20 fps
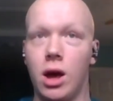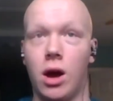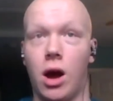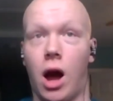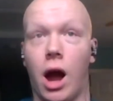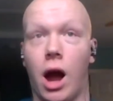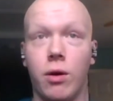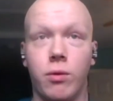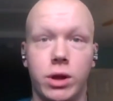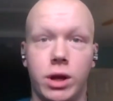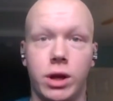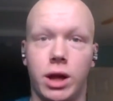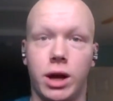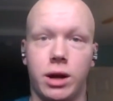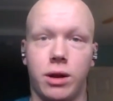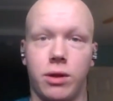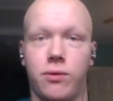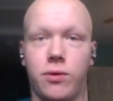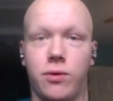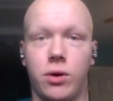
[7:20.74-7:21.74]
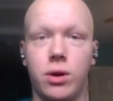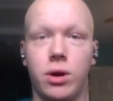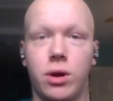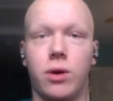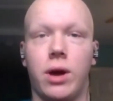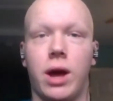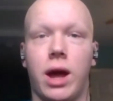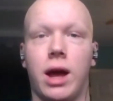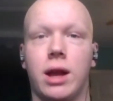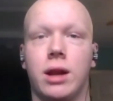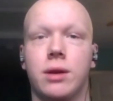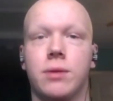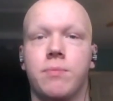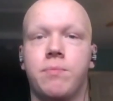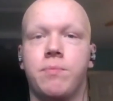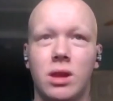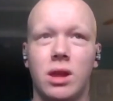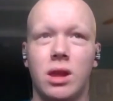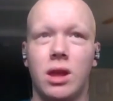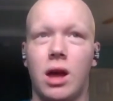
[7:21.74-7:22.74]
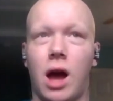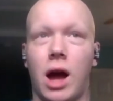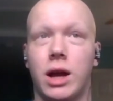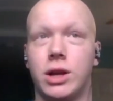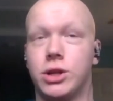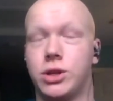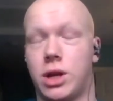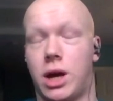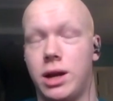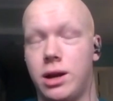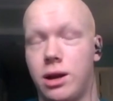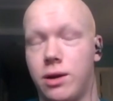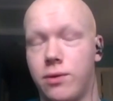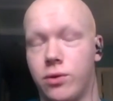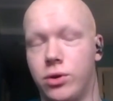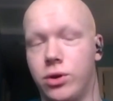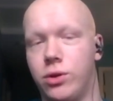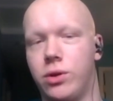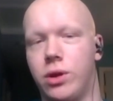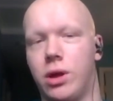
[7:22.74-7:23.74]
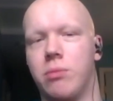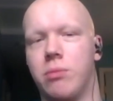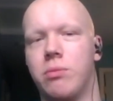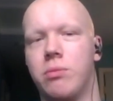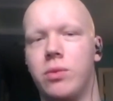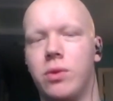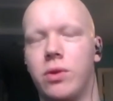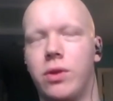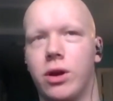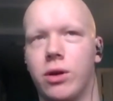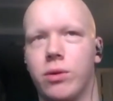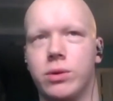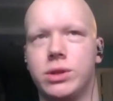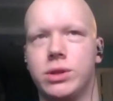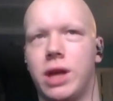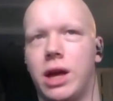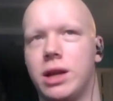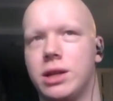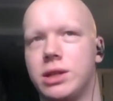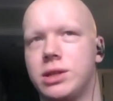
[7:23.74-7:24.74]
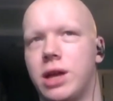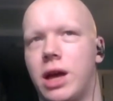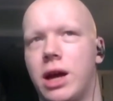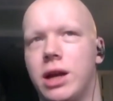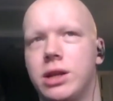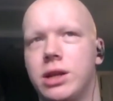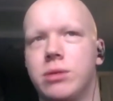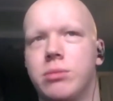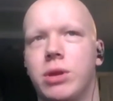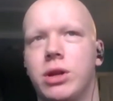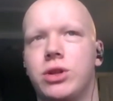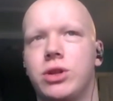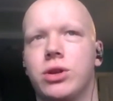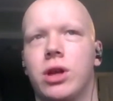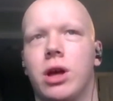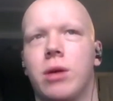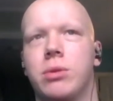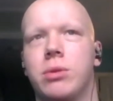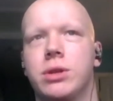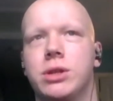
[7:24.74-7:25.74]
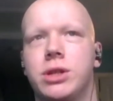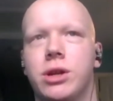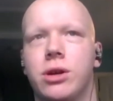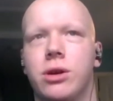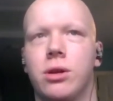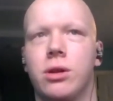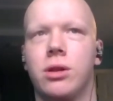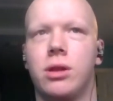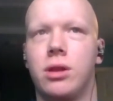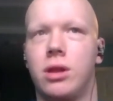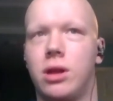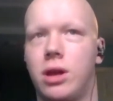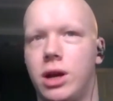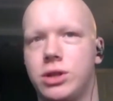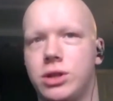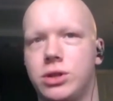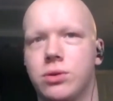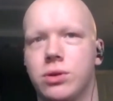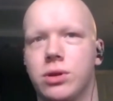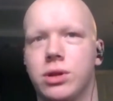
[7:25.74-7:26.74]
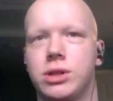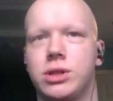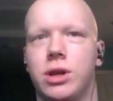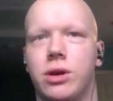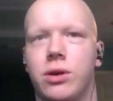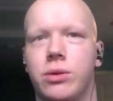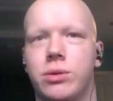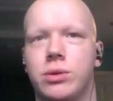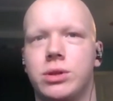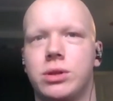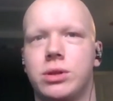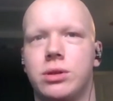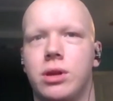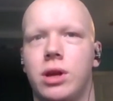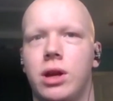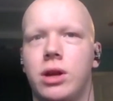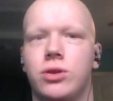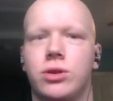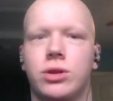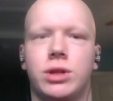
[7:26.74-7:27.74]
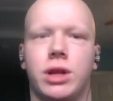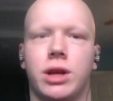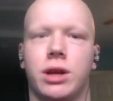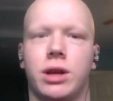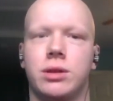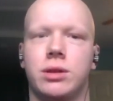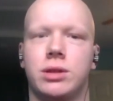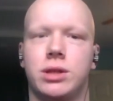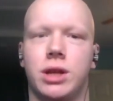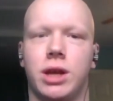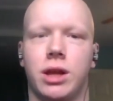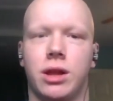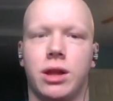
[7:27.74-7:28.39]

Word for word: i really liked the photo and i just i never knew that there was that side to mitchell up until high school and so it was interesting seeing